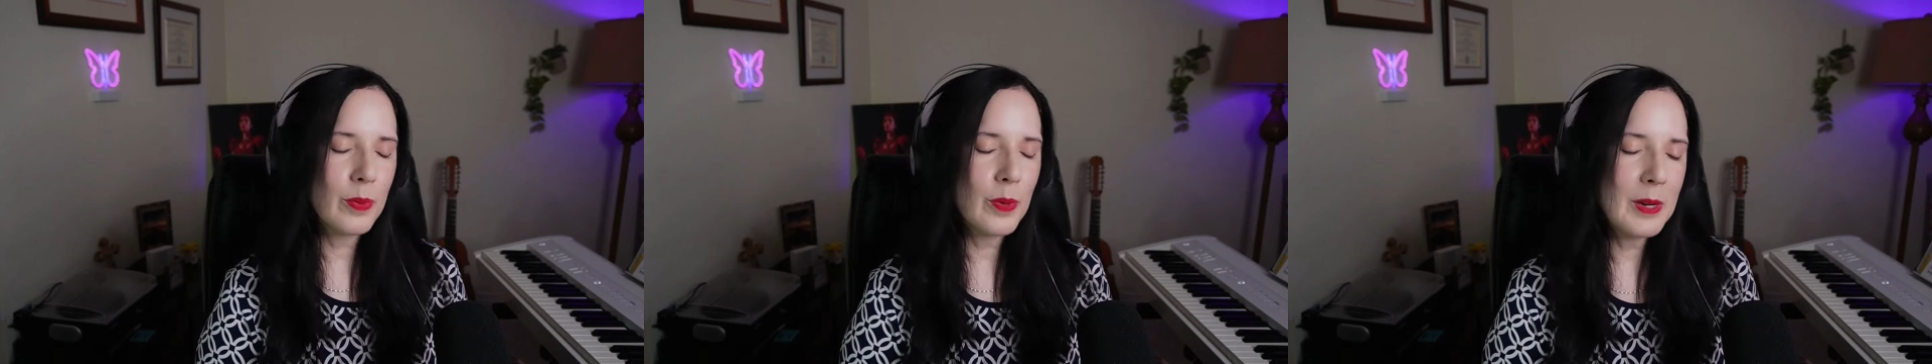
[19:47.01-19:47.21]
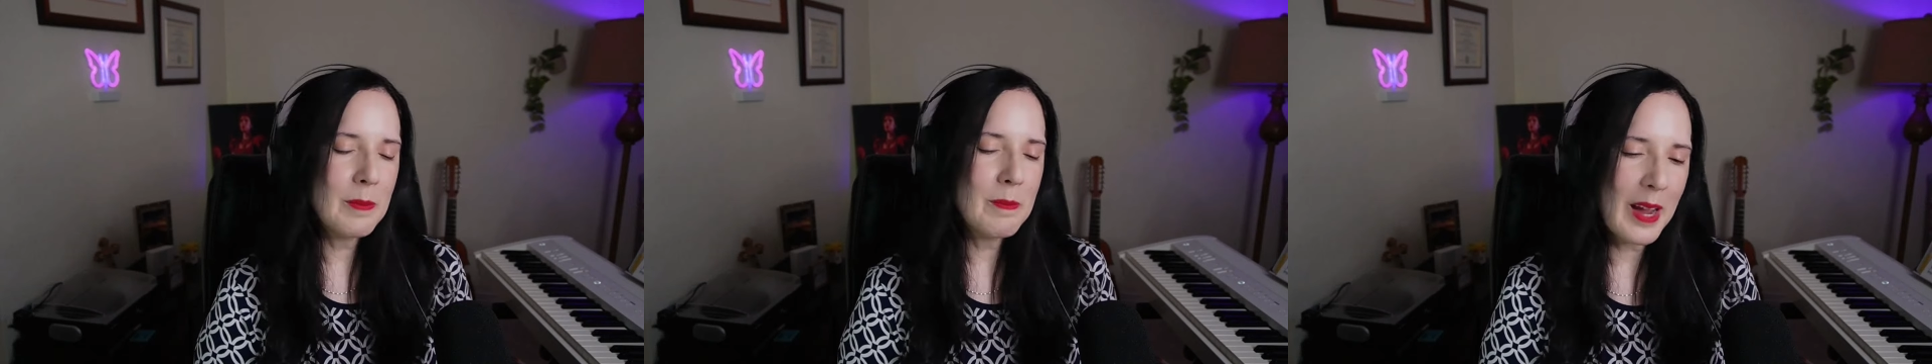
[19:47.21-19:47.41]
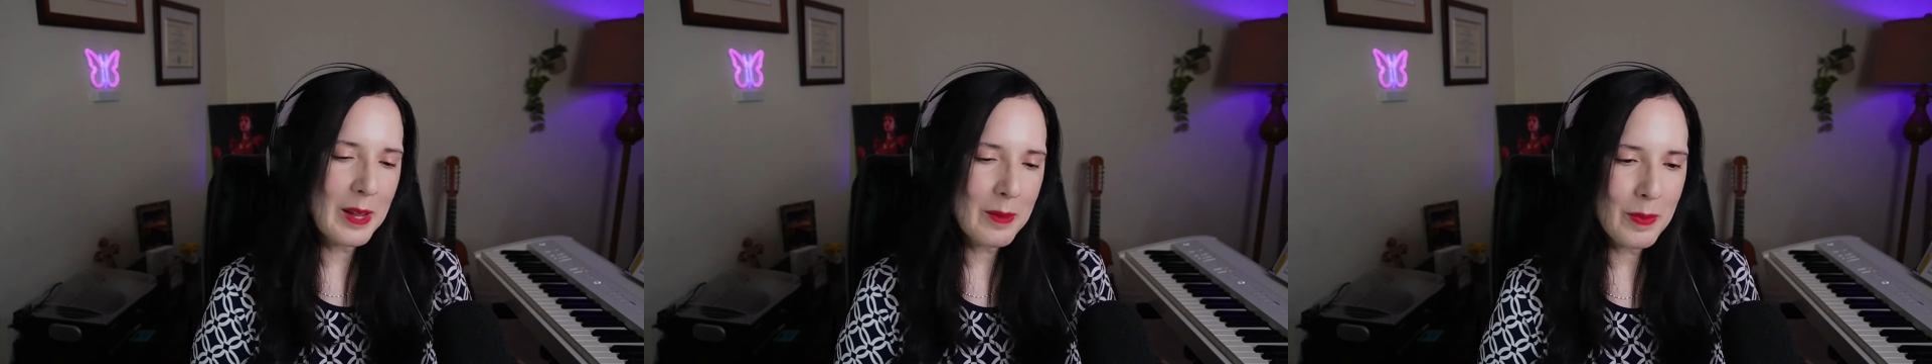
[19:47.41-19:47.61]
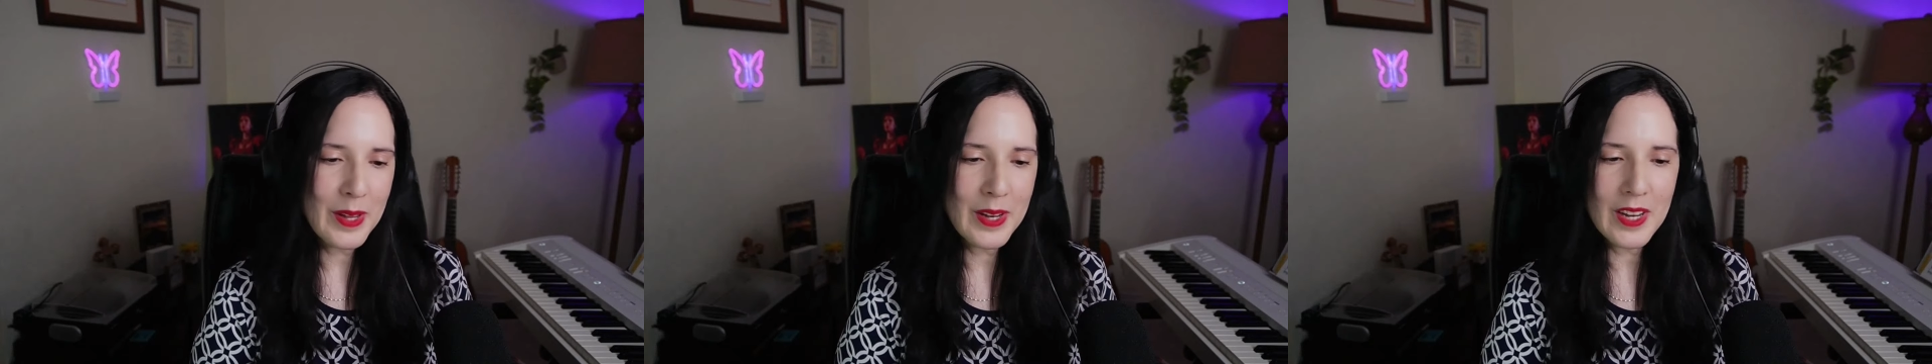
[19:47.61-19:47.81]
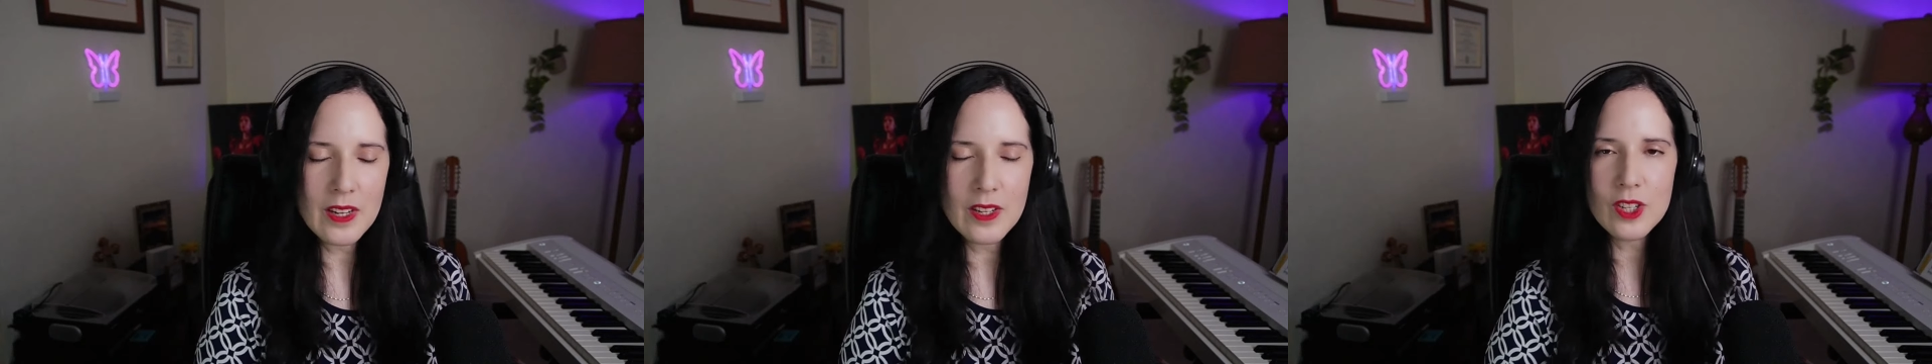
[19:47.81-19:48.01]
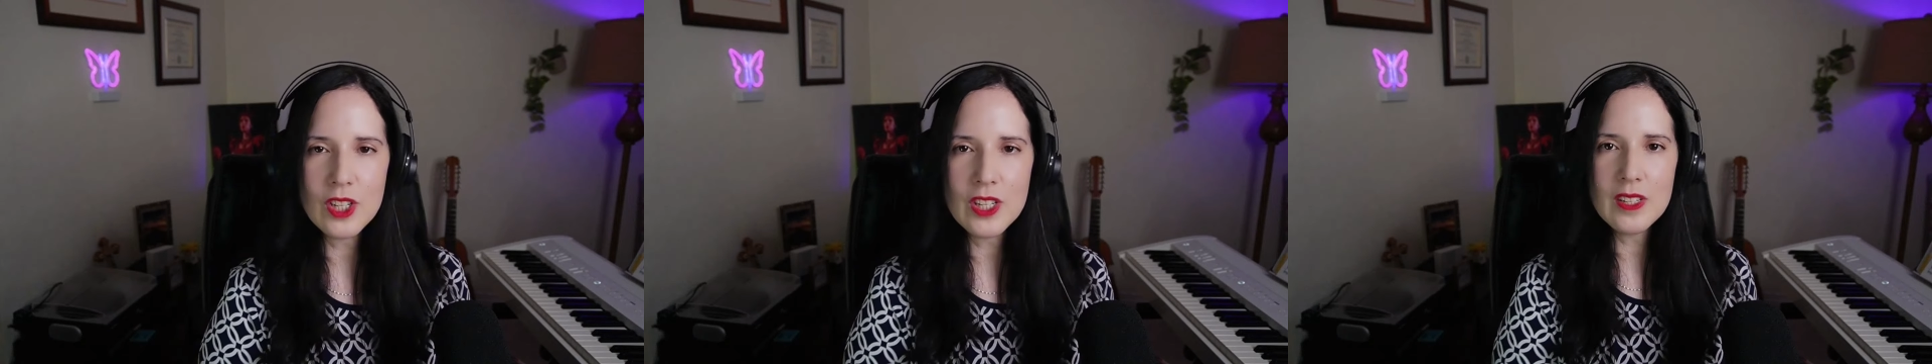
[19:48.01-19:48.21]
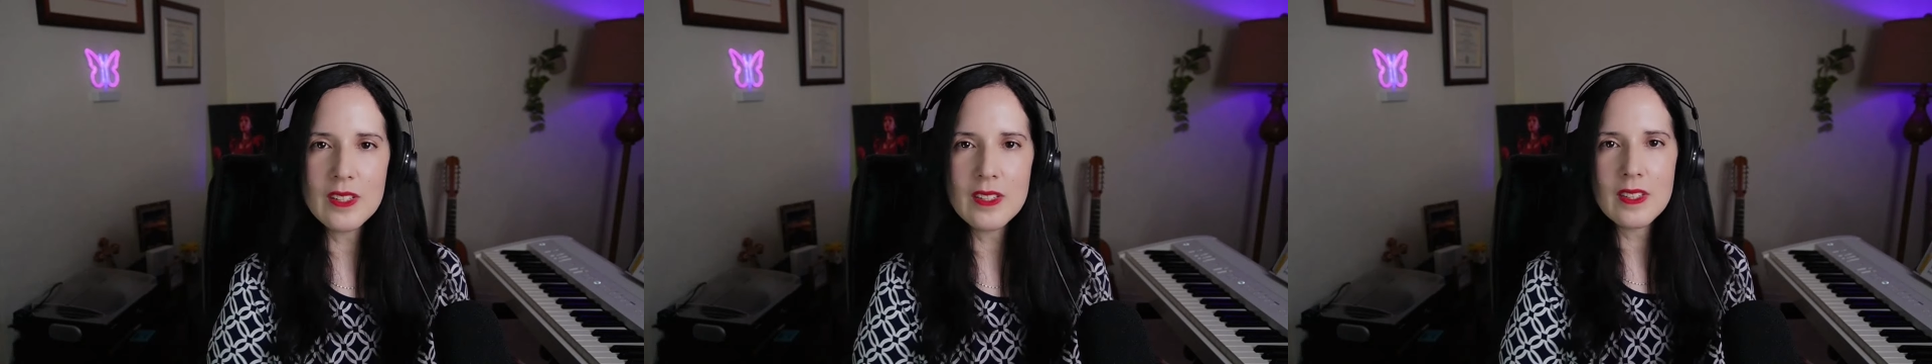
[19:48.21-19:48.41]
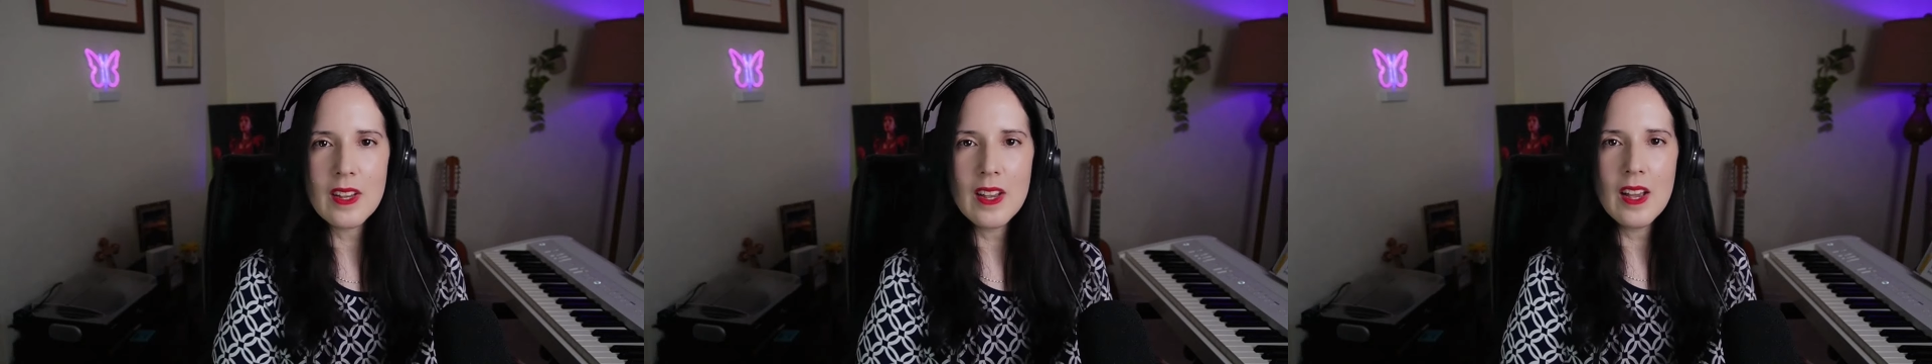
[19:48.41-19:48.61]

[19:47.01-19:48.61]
In my opinion, she's